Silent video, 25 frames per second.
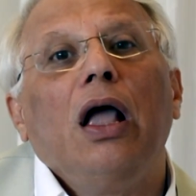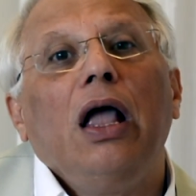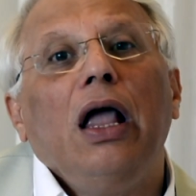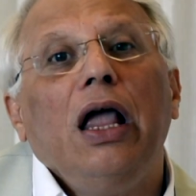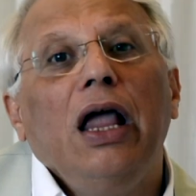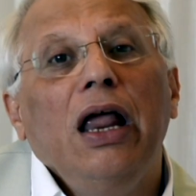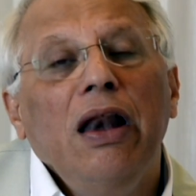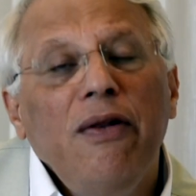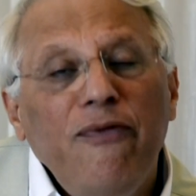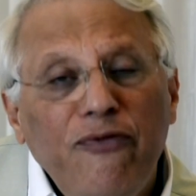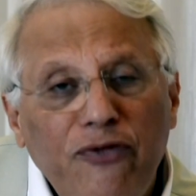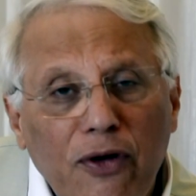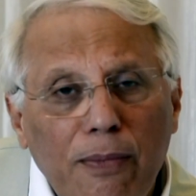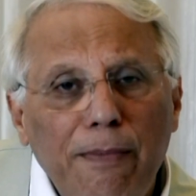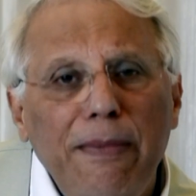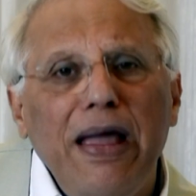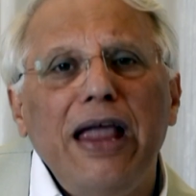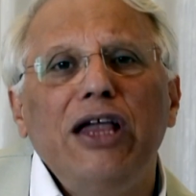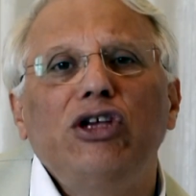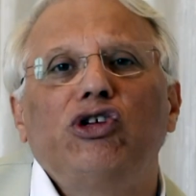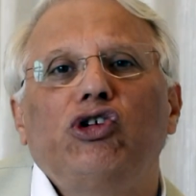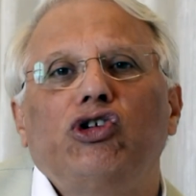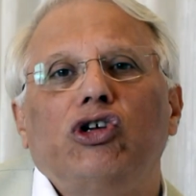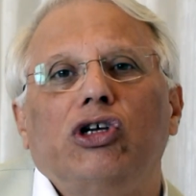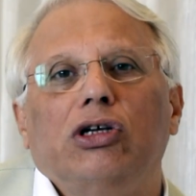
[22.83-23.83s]

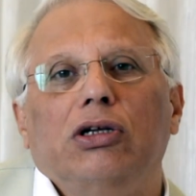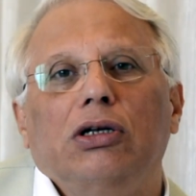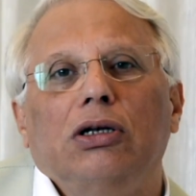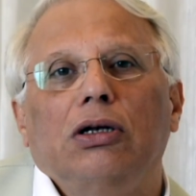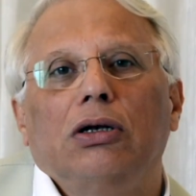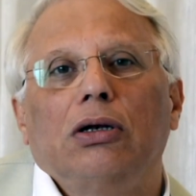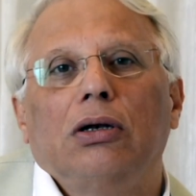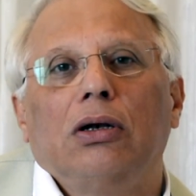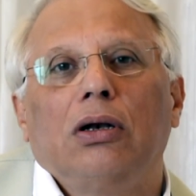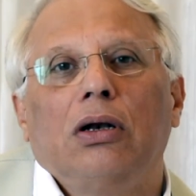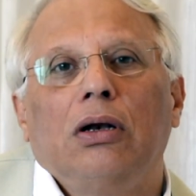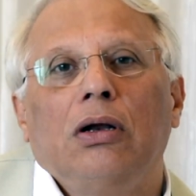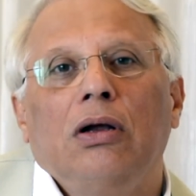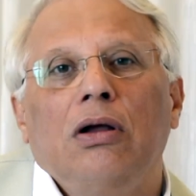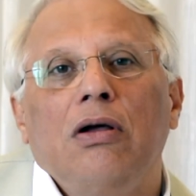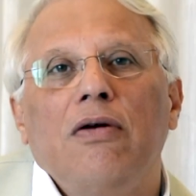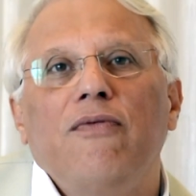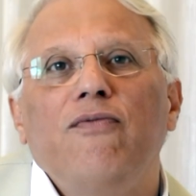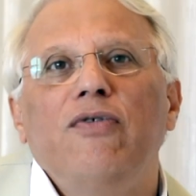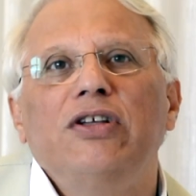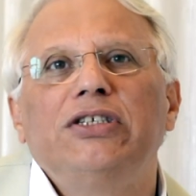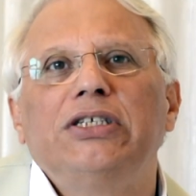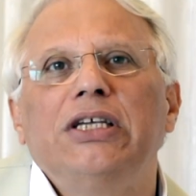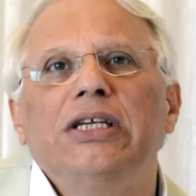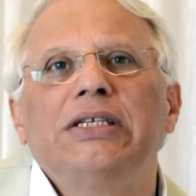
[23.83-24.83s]
information
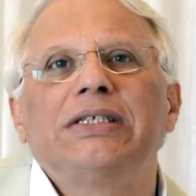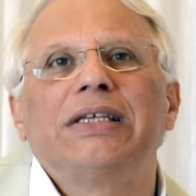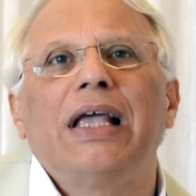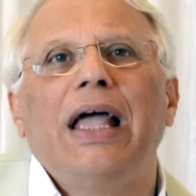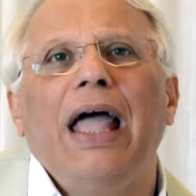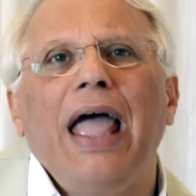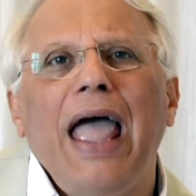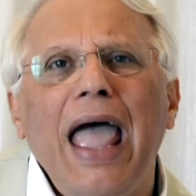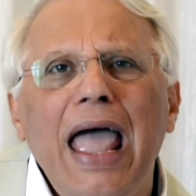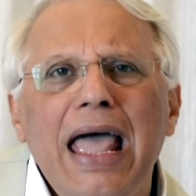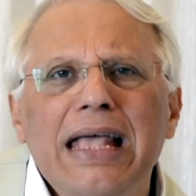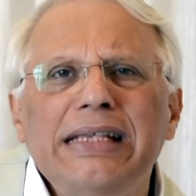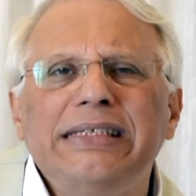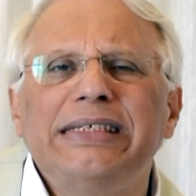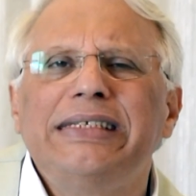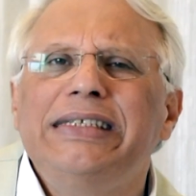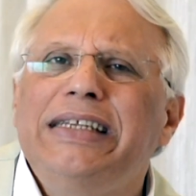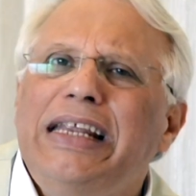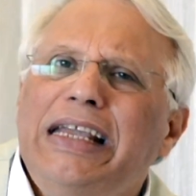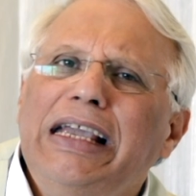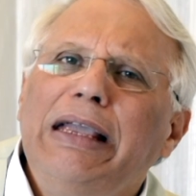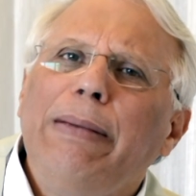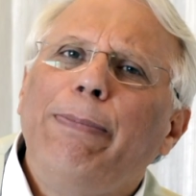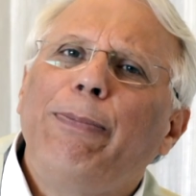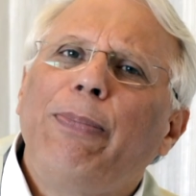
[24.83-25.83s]
which is as
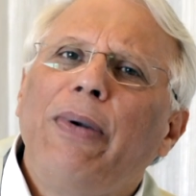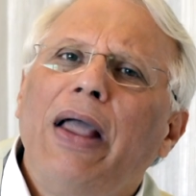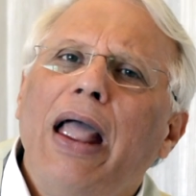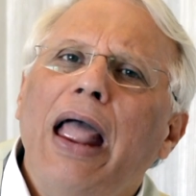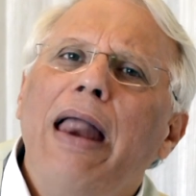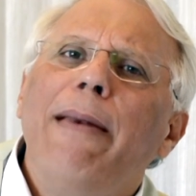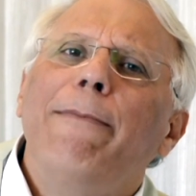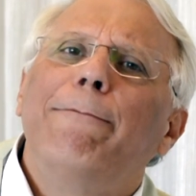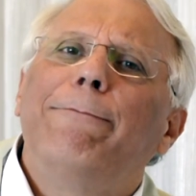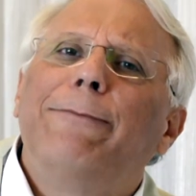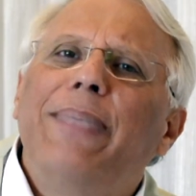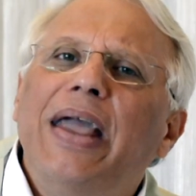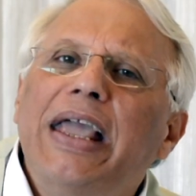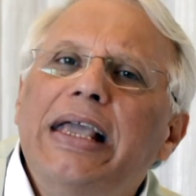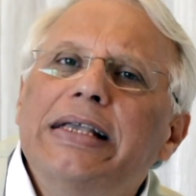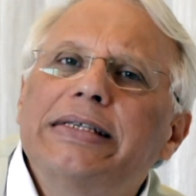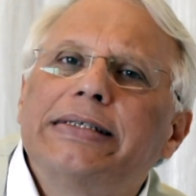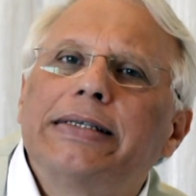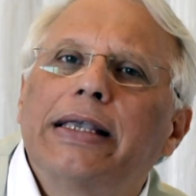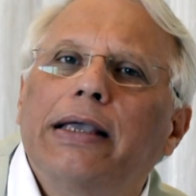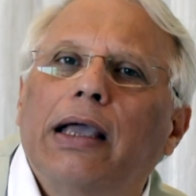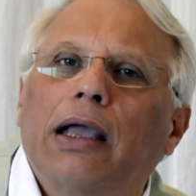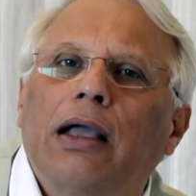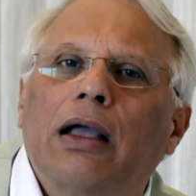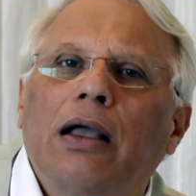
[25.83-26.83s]
deep and
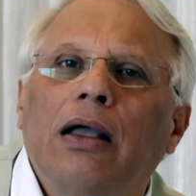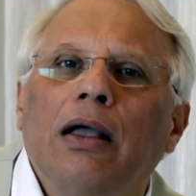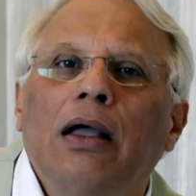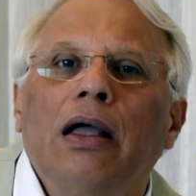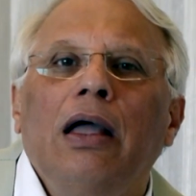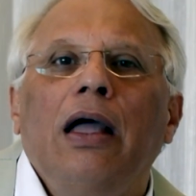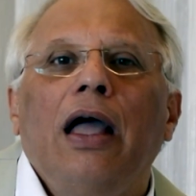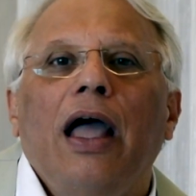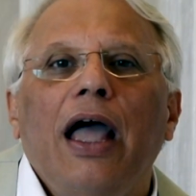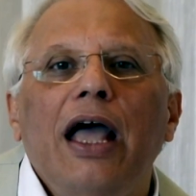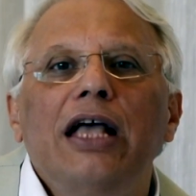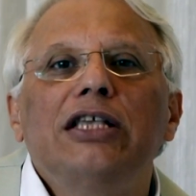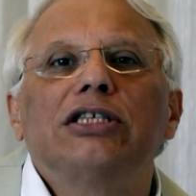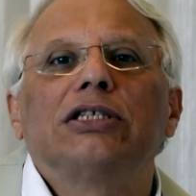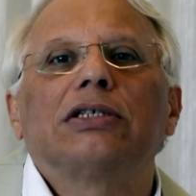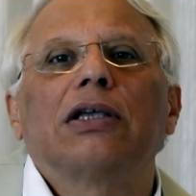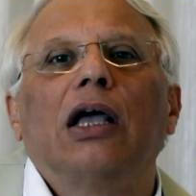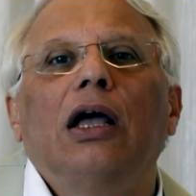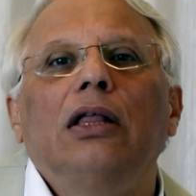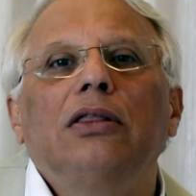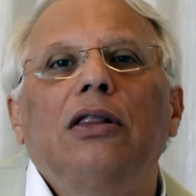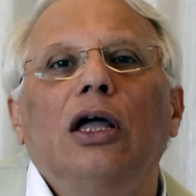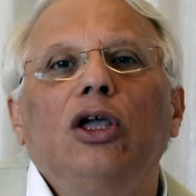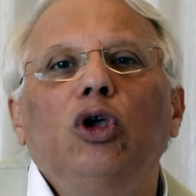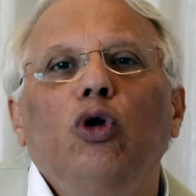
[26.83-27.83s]
basic as
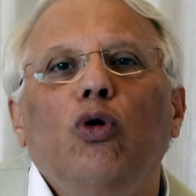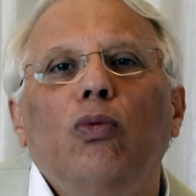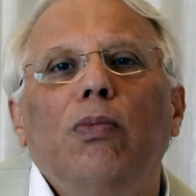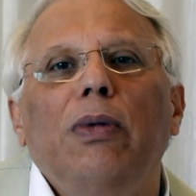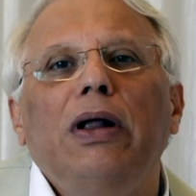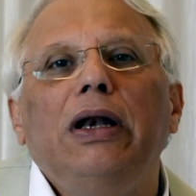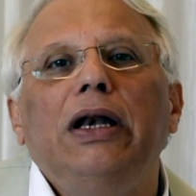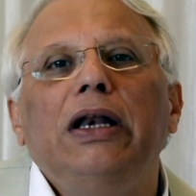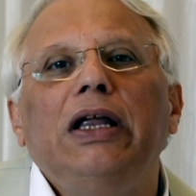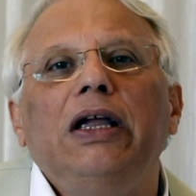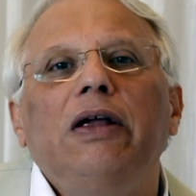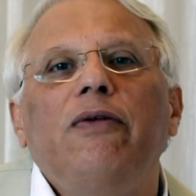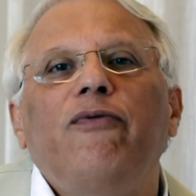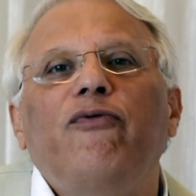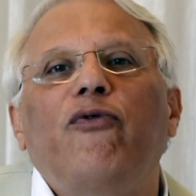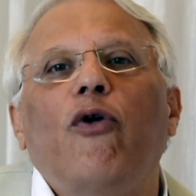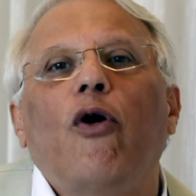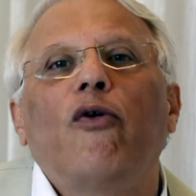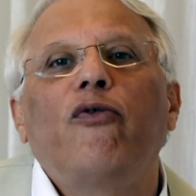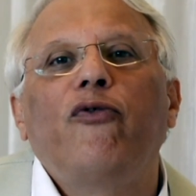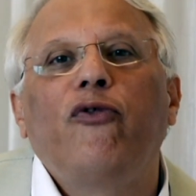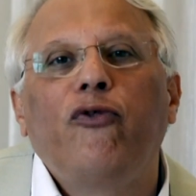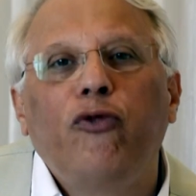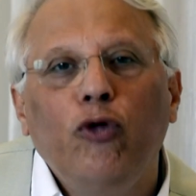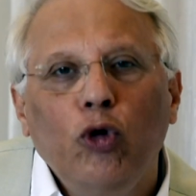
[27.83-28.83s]
the human need for
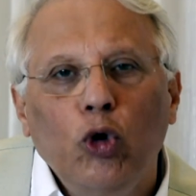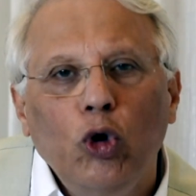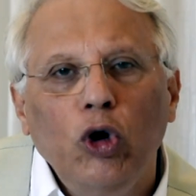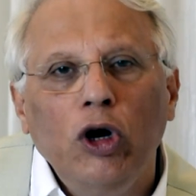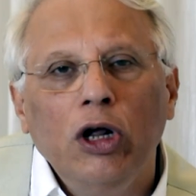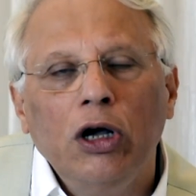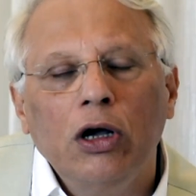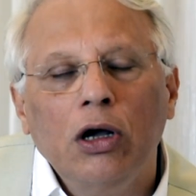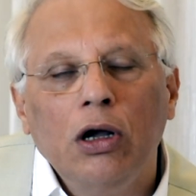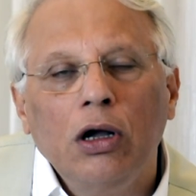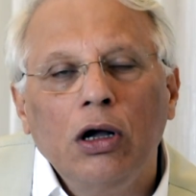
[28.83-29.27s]
food